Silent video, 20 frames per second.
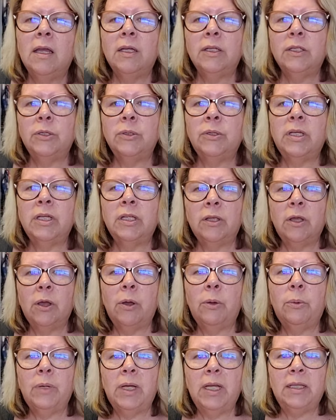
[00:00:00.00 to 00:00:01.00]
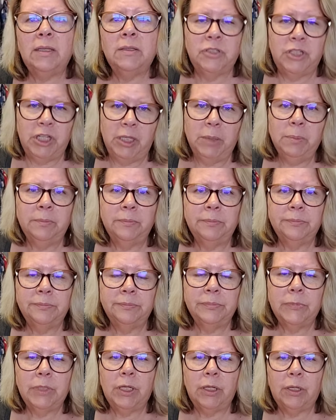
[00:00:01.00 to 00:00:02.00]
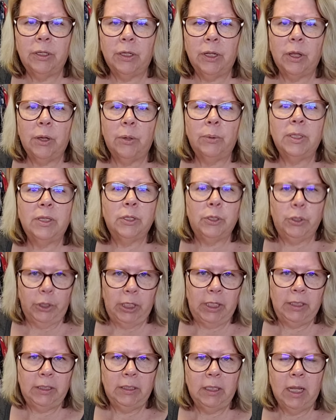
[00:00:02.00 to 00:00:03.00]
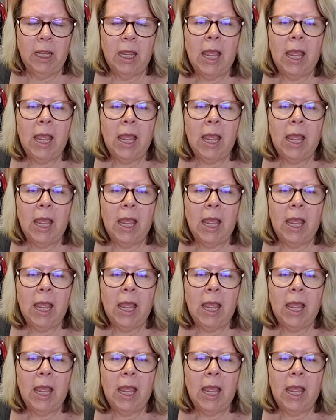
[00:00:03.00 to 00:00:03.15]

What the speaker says: You can go with cheap, you can go with good,